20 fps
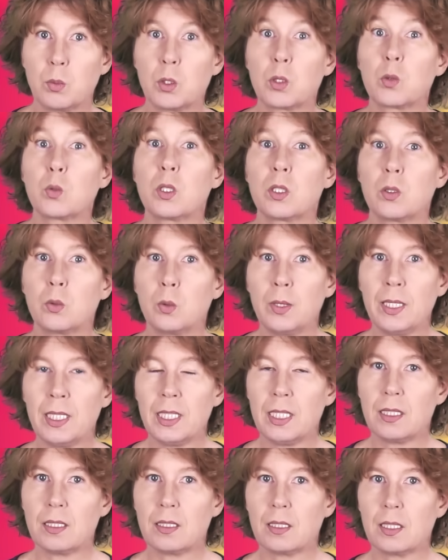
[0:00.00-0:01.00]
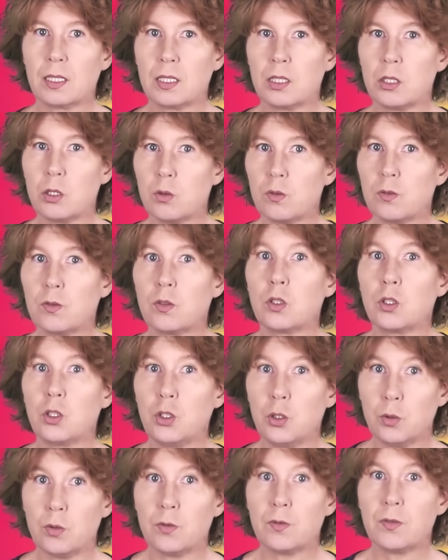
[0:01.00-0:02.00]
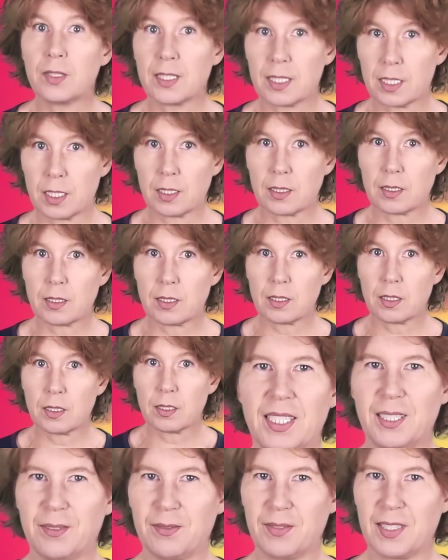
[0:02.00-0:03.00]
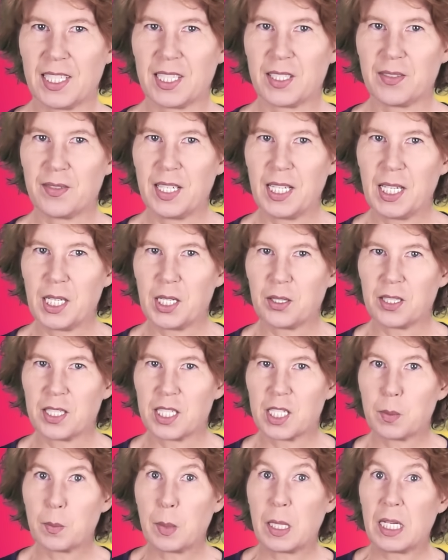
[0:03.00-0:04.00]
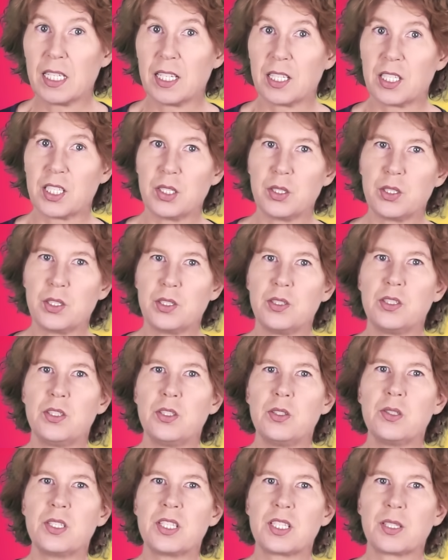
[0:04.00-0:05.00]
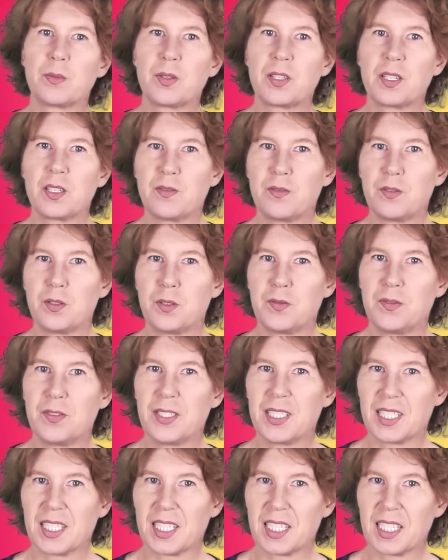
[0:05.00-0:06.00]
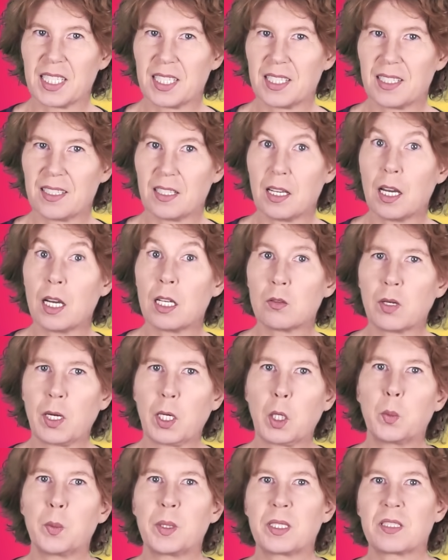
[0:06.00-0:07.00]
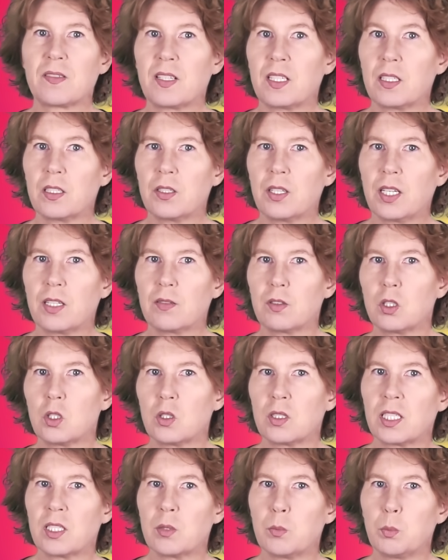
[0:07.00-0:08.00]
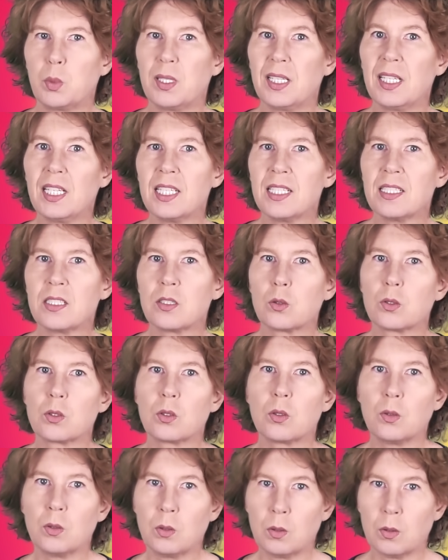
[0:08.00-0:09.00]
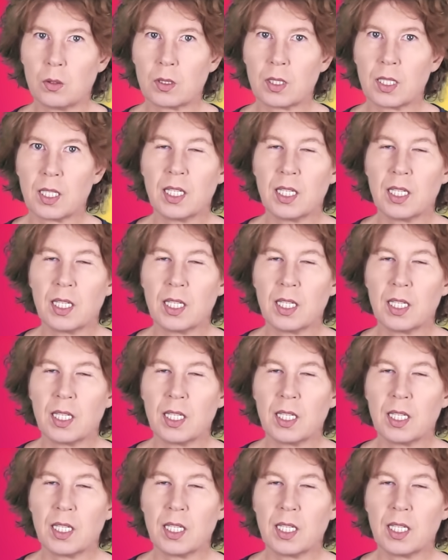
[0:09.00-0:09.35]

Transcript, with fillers: but what we can do for new physics. If this video inspired you to do something for physics, I recommend that you have a look at brilliant dot org,